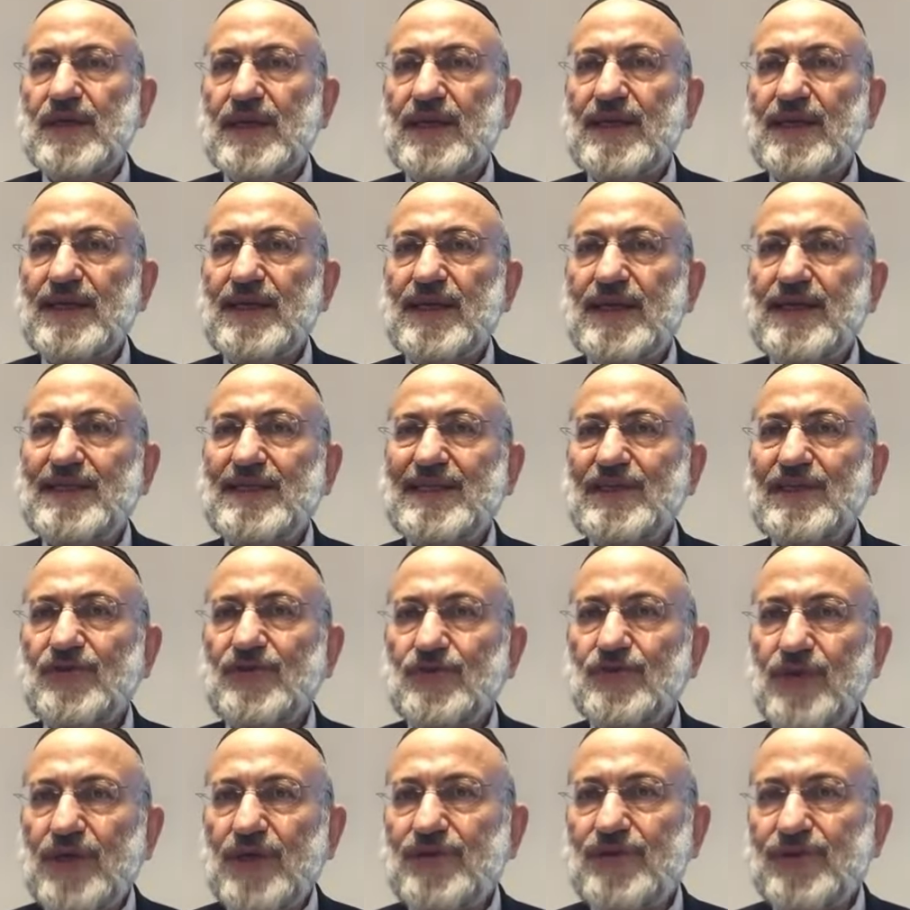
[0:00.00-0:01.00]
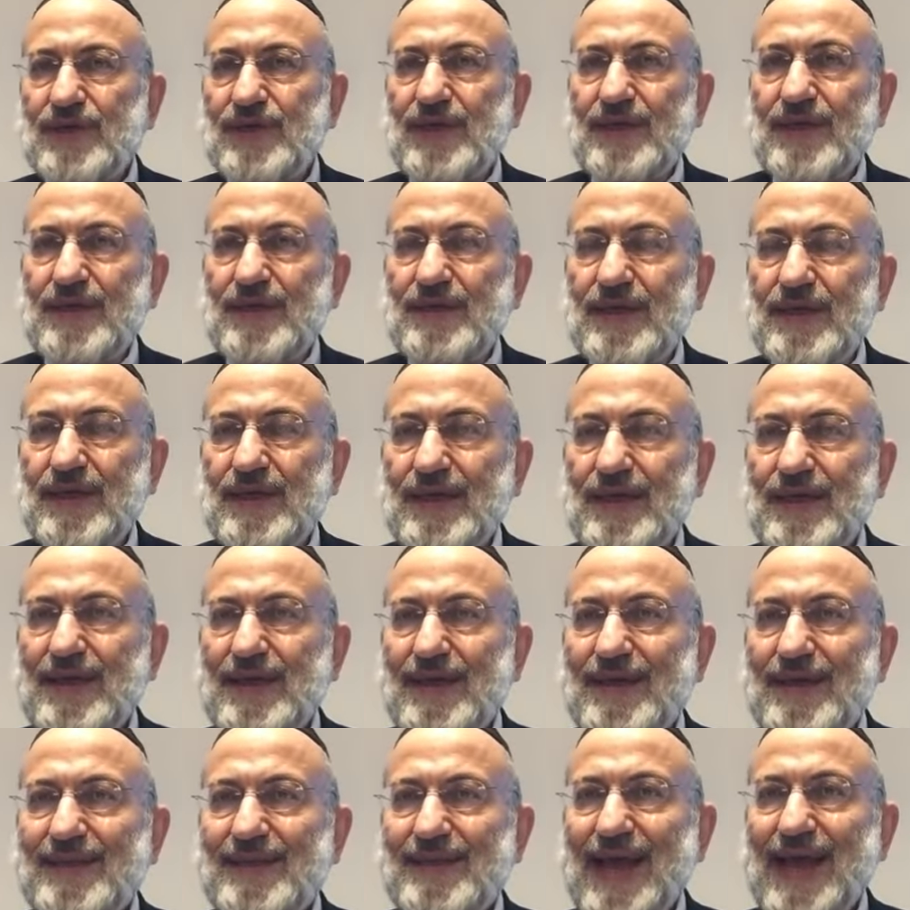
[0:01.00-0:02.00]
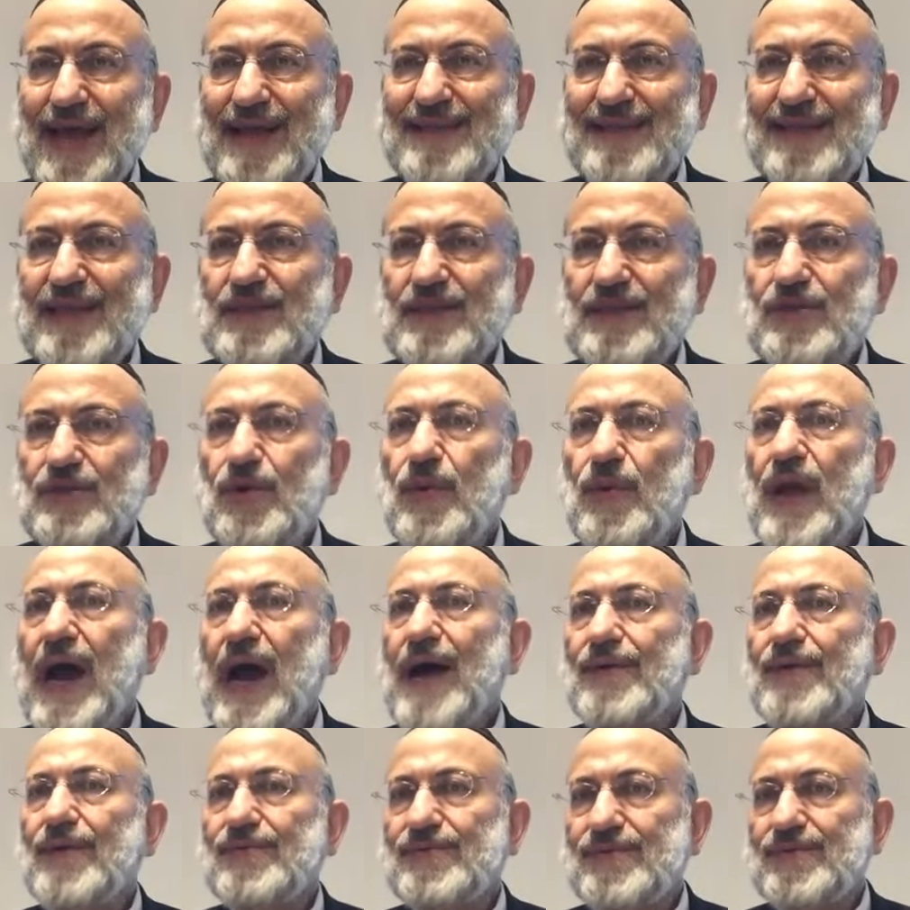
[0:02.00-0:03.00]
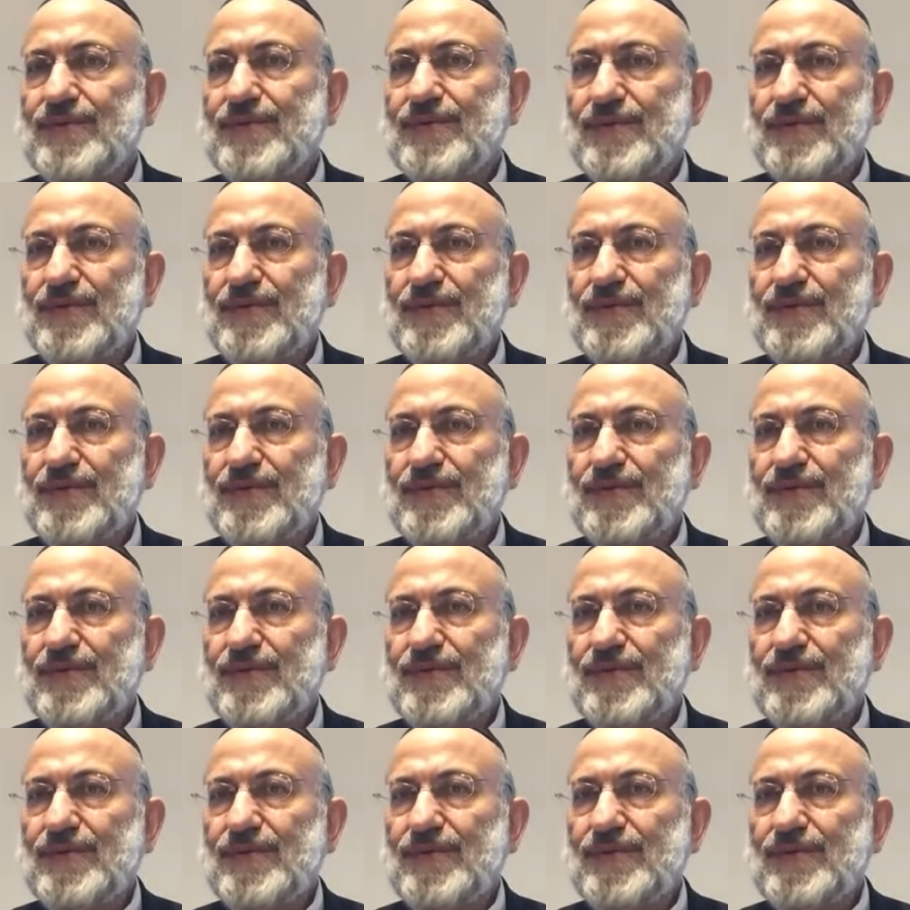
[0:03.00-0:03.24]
in a situation that there's no way out.